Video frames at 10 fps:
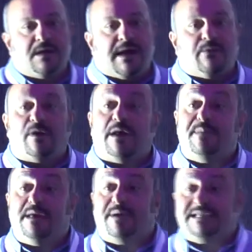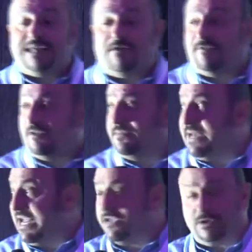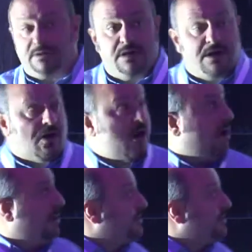What I mean by self-illumination are